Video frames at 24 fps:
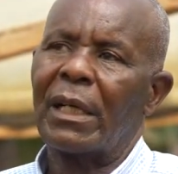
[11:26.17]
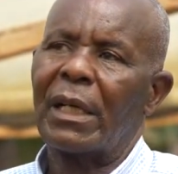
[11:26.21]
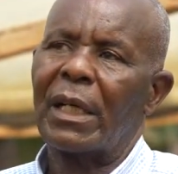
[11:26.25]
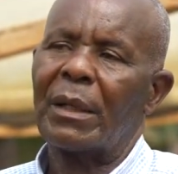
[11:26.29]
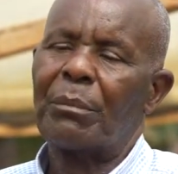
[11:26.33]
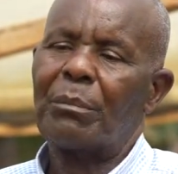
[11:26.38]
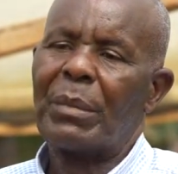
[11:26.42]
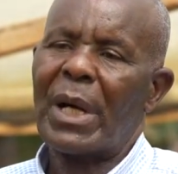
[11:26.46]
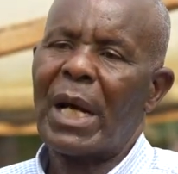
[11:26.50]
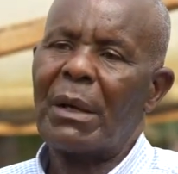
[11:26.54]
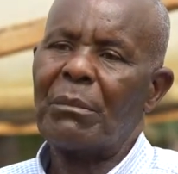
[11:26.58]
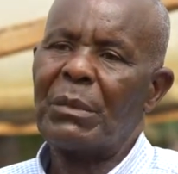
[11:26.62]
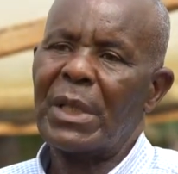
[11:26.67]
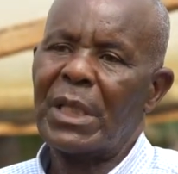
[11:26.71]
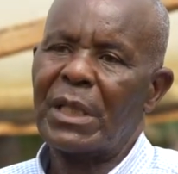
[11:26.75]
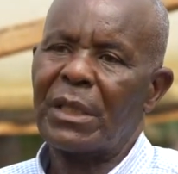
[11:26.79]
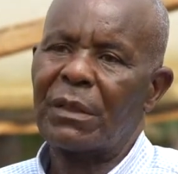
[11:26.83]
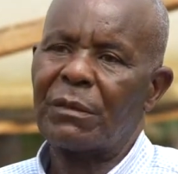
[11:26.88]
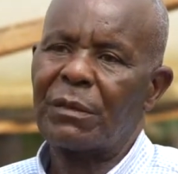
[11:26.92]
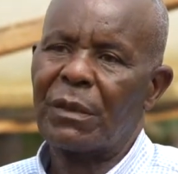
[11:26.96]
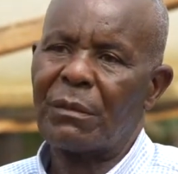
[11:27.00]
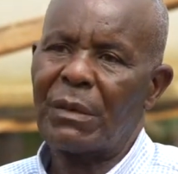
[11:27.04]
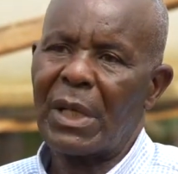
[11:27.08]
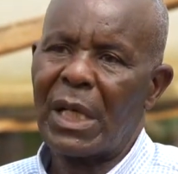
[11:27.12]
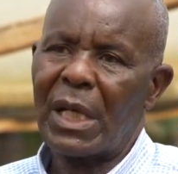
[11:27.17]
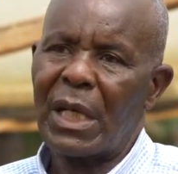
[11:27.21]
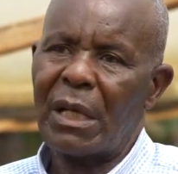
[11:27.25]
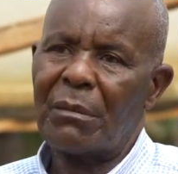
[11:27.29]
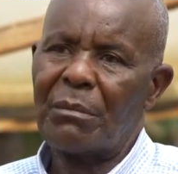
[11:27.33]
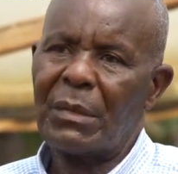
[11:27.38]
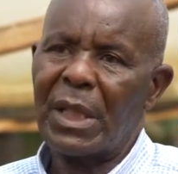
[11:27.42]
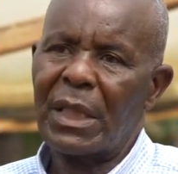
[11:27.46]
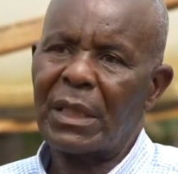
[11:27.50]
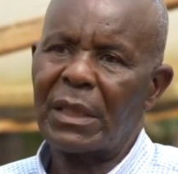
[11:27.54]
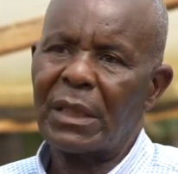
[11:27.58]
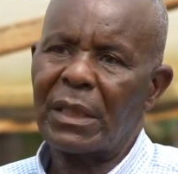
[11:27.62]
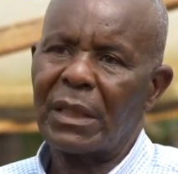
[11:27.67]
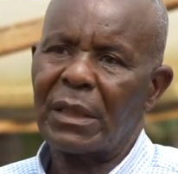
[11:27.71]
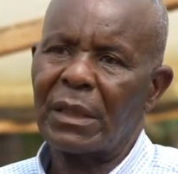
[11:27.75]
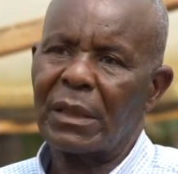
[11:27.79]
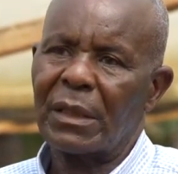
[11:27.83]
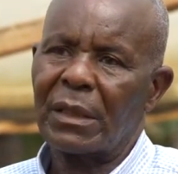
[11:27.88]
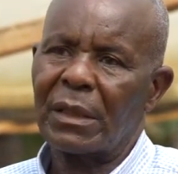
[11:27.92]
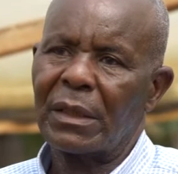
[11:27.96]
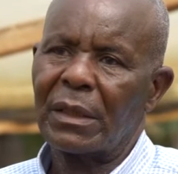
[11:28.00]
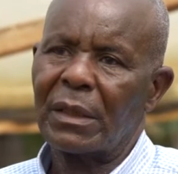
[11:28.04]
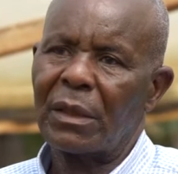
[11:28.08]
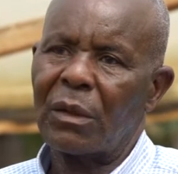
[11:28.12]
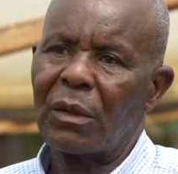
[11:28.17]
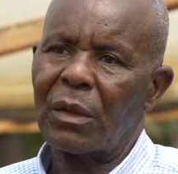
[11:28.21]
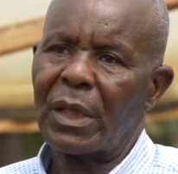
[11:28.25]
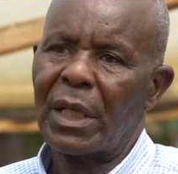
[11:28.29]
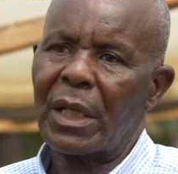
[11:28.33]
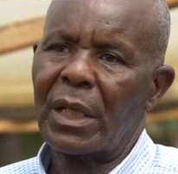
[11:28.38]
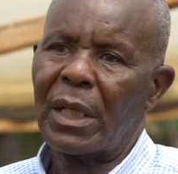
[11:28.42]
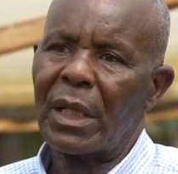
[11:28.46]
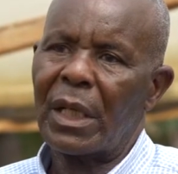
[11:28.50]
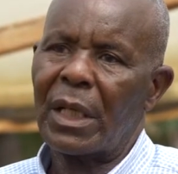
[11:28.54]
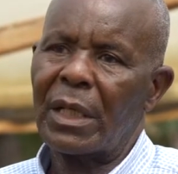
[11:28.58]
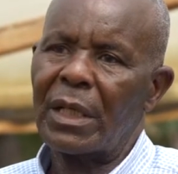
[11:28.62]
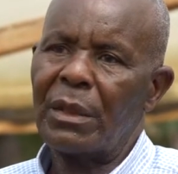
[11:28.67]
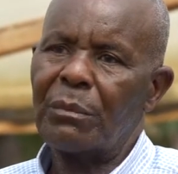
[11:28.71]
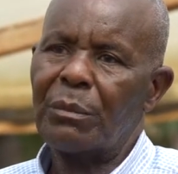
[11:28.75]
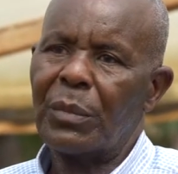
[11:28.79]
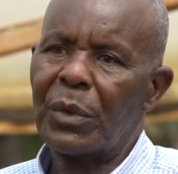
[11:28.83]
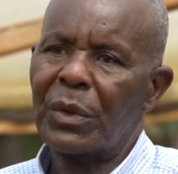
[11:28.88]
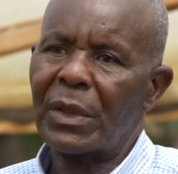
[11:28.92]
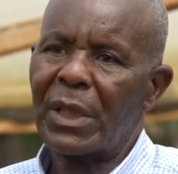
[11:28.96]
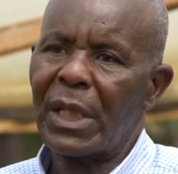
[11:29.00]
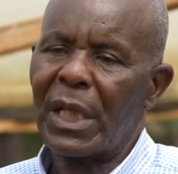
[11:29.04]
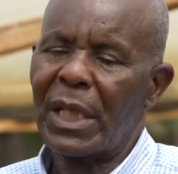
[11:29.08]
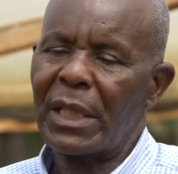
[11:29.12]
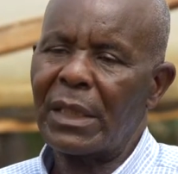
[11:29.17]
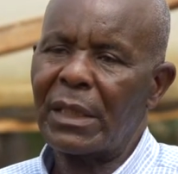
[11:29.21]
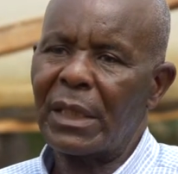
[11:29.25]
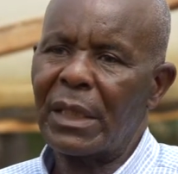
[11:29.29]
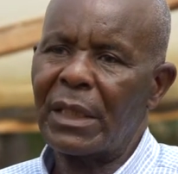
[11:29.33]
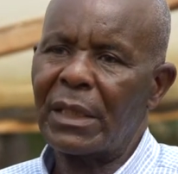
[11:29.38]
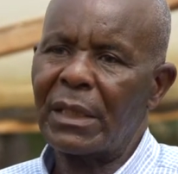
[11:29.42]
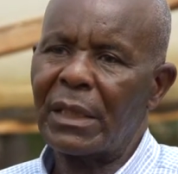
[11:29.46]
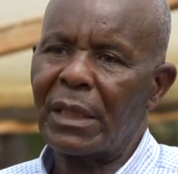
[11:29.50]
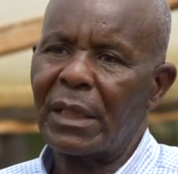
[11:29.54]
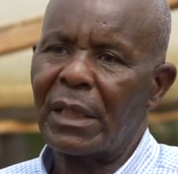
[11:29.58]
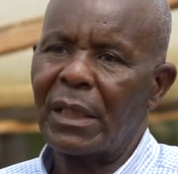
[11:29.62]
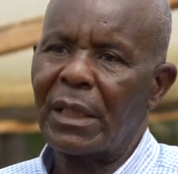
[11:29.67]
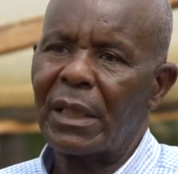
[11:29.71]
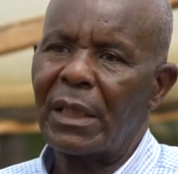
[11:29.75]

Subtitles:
a permit from the government or an import license,